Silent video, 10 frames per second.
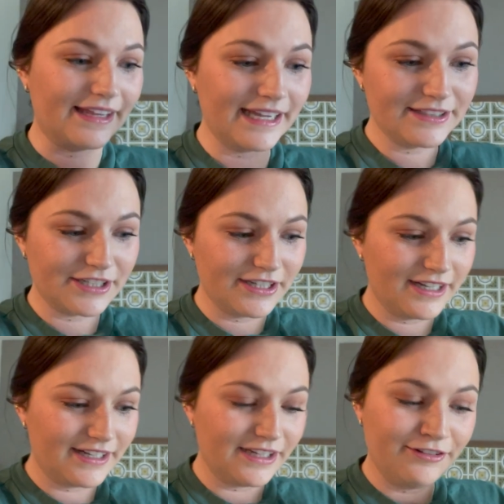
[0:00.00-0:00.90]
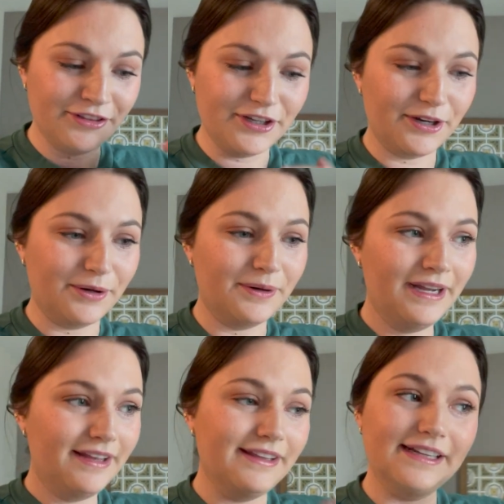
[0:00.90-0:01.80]
The kids are good, even though
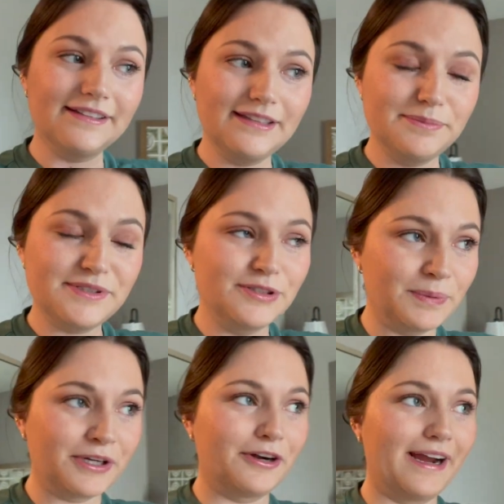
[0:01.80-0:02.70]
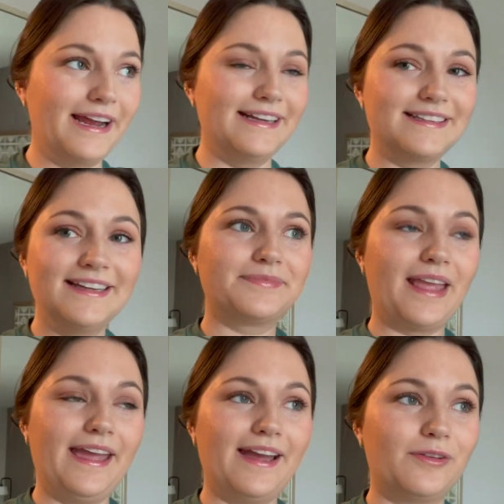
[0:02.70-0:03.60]
they didn't sleep super great
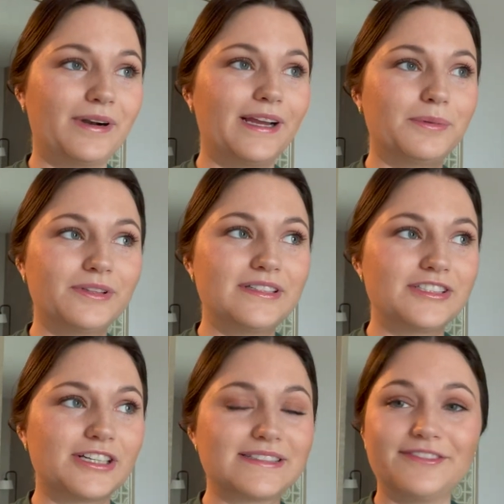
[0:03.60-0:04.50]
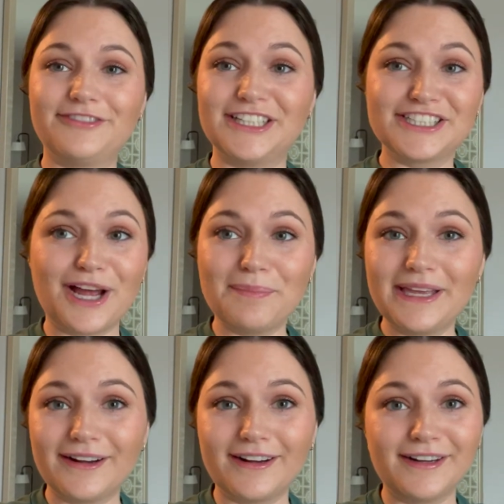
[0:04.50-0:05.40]
and we're able to just finish up
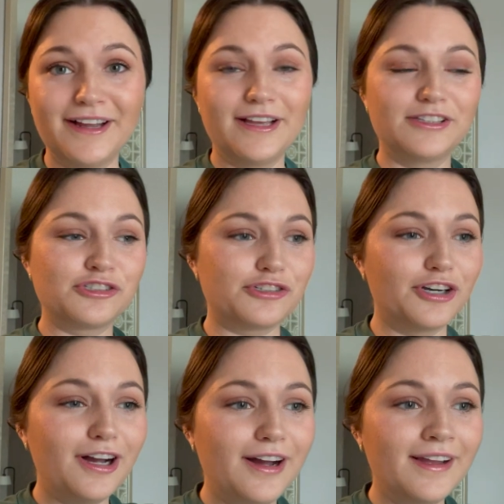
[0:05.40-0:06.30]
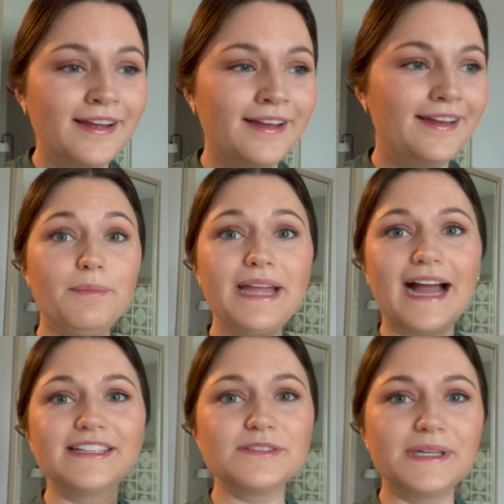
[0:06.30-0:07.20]
here strong. But yeah,
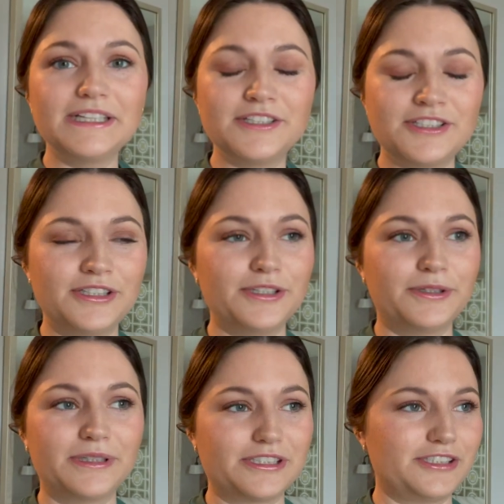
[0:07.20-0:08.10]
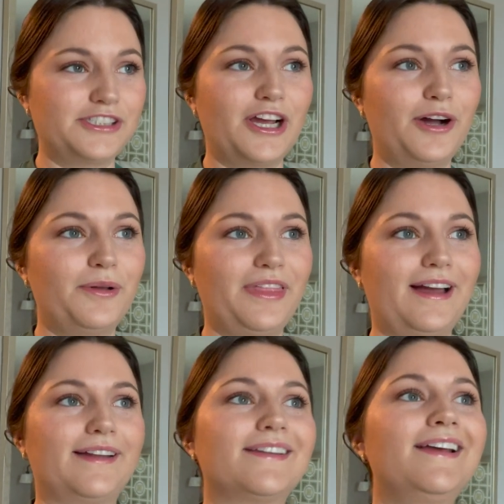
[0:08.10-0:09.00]
I just wanted to just show
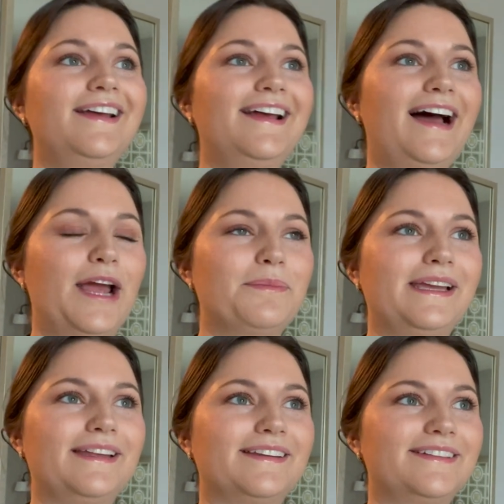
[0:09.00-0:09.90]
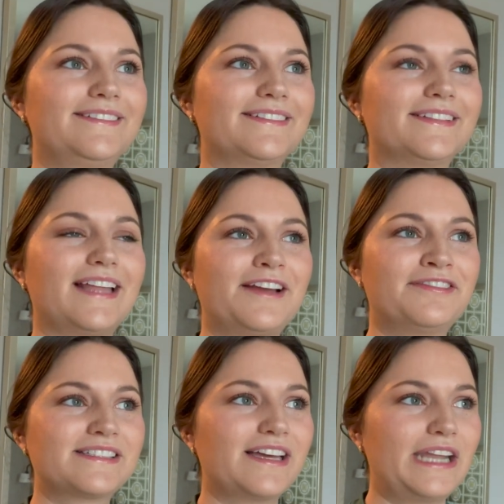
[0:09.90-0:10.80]
that, I mean, life
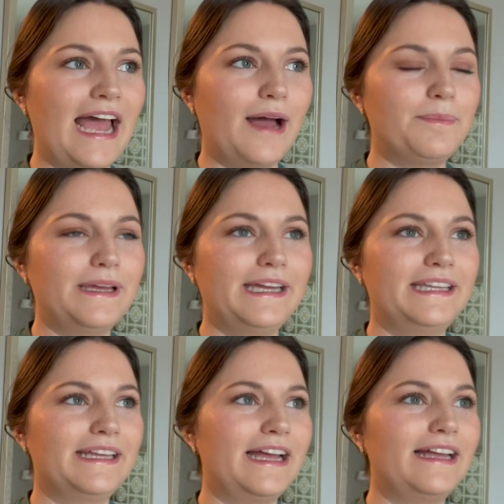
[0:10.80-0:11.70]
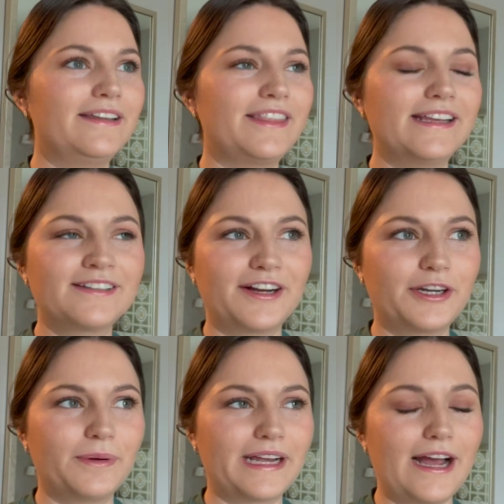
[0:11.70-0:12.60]
is gonna happen. Things aren't
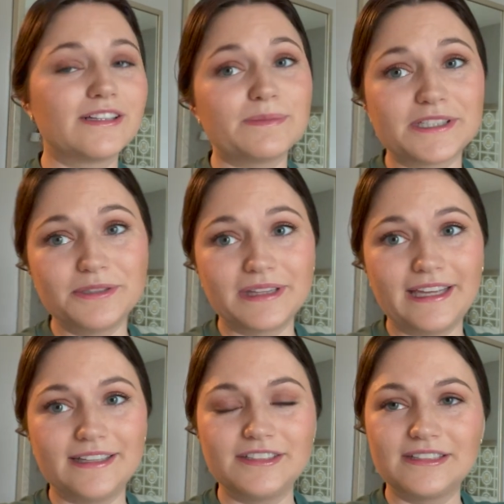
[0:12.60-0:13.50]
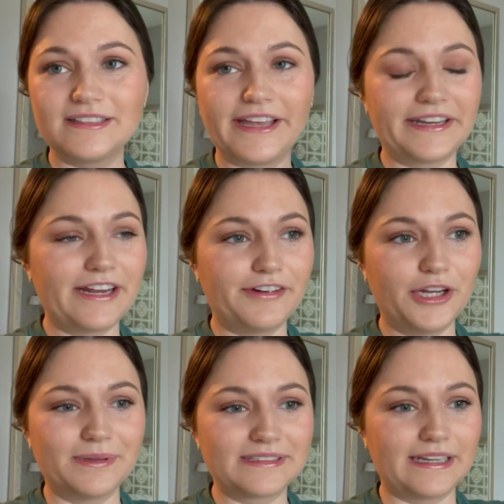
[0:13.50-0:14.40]
gonna work out, especially with kids. You just like never
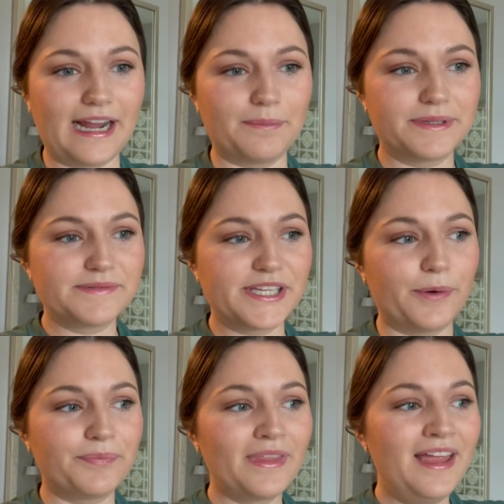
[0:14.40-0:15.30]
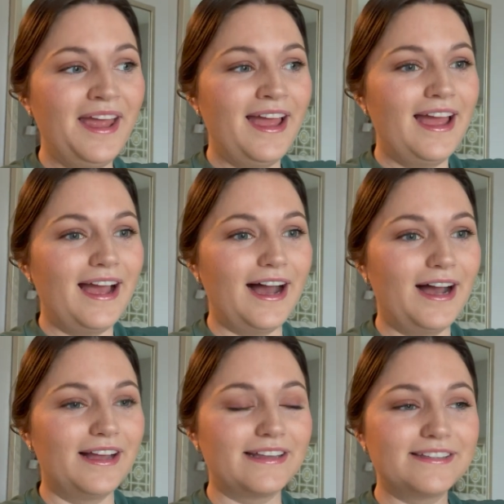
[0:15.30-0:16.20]
know what's gonna happen. So
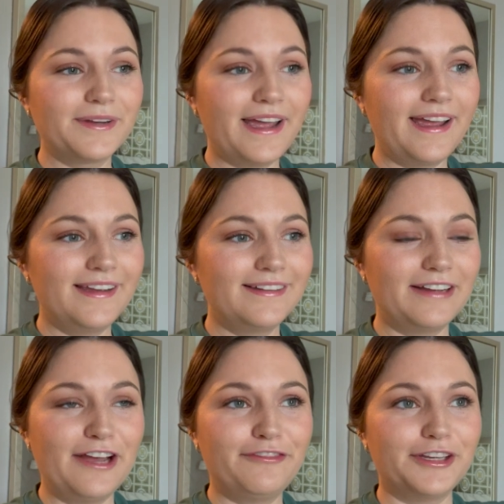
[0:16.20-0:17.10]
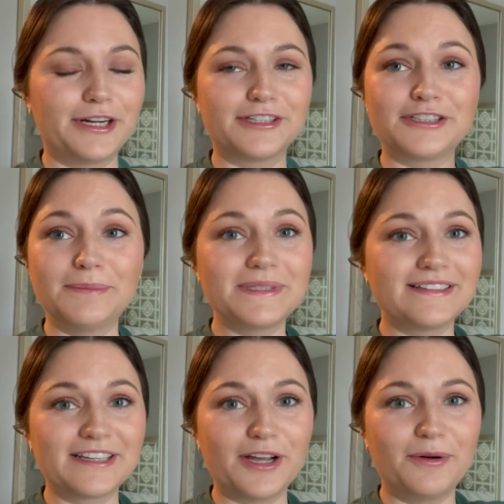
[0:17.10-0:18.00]
uh, it's okay if your trip
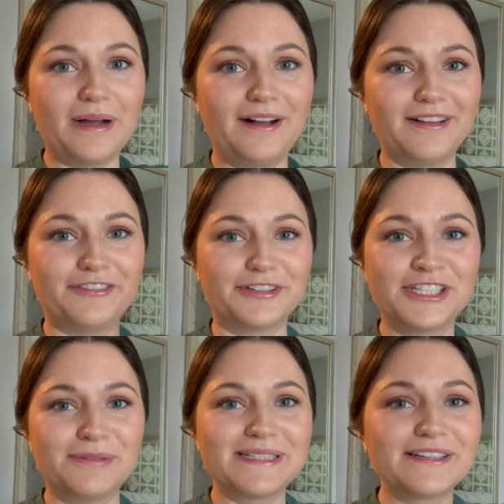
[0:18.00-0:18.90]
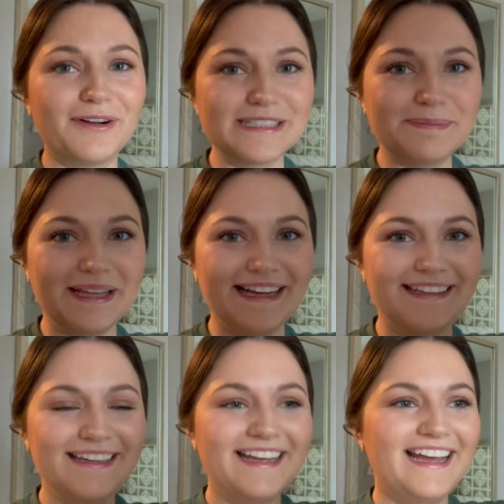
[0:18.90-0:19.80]
doesn't go well, if your trip doesn't go as
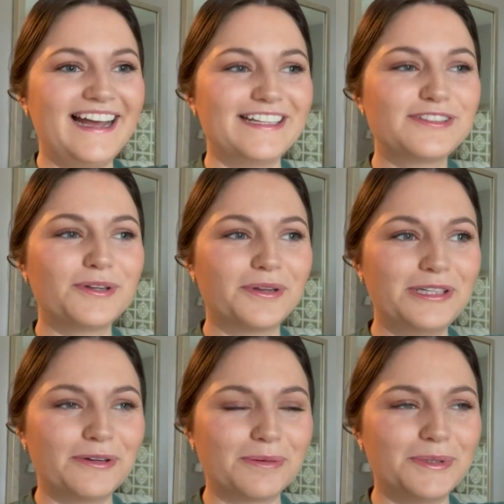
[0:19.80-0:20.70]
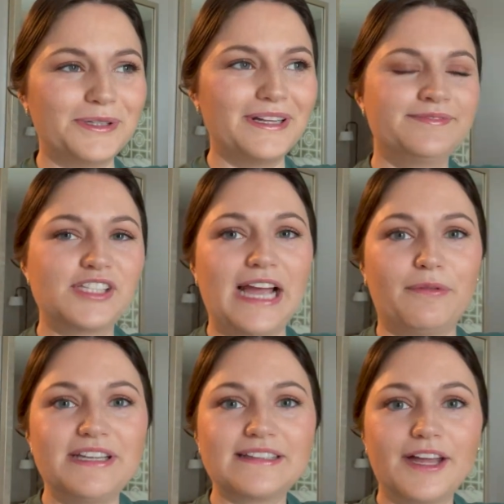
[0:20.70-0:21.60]
planned, it's totally normal. So
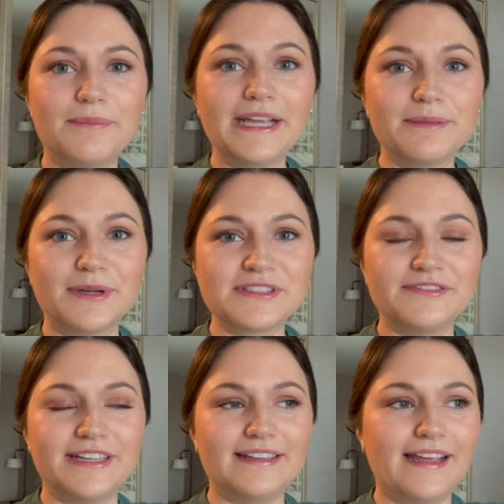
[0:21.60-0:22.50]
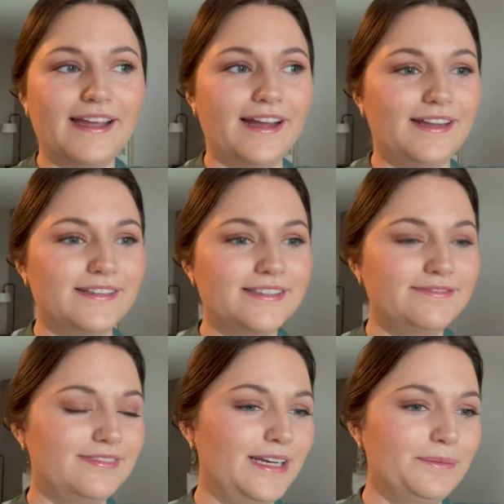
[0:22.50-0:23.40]
yeah, we just gotta make the most of it and
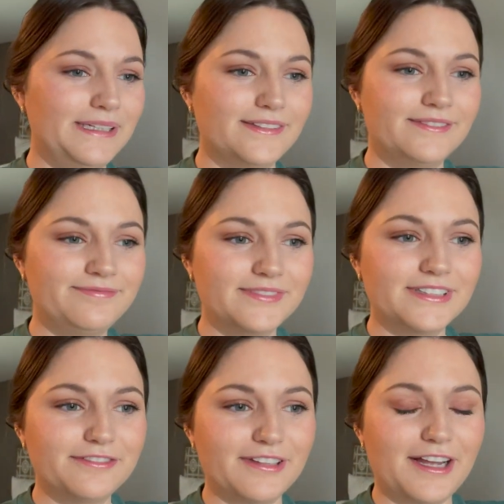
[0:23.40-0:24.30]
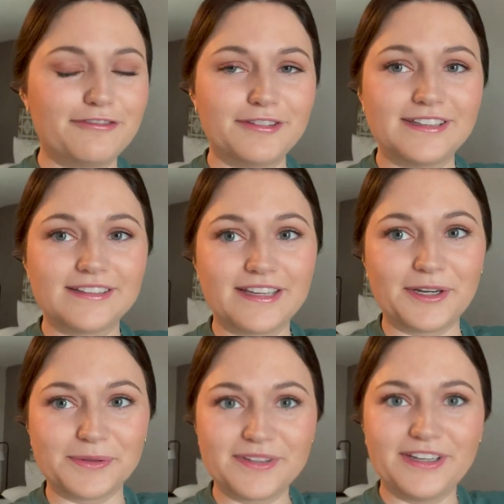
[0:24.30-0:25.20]
I mean, live life with these
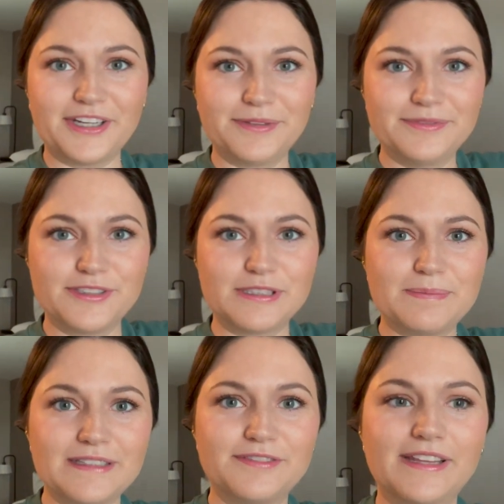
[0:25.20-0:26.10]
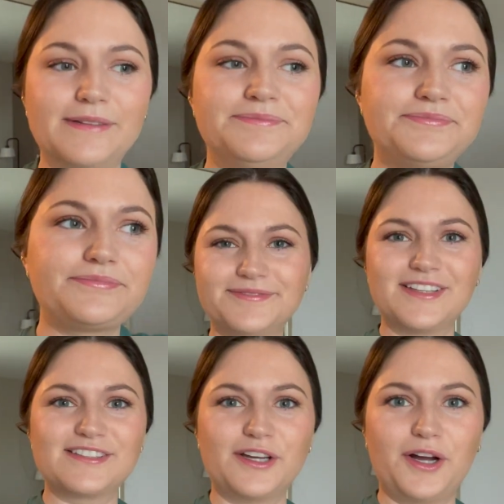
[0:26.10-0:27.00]
kiddos, you know, do what's best for them.
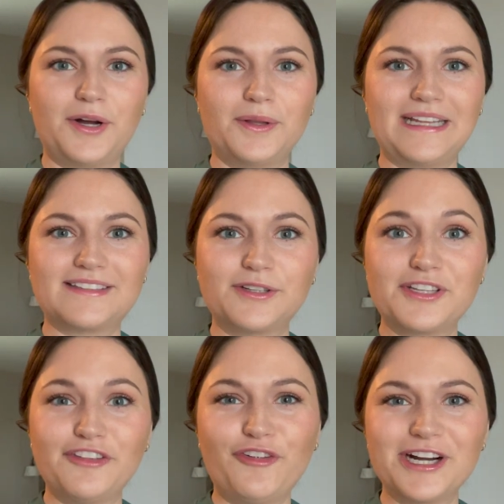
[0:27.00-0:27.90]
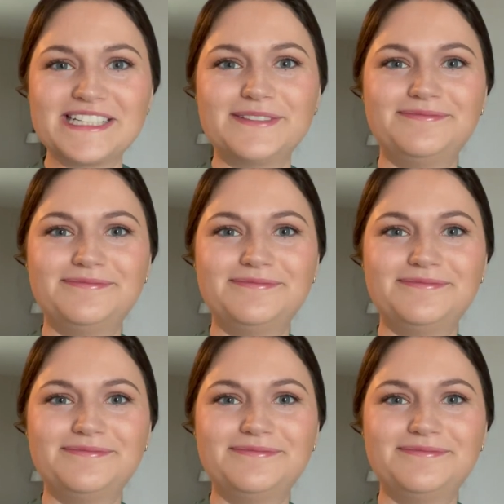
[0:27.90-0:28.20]
So let's go to the fort.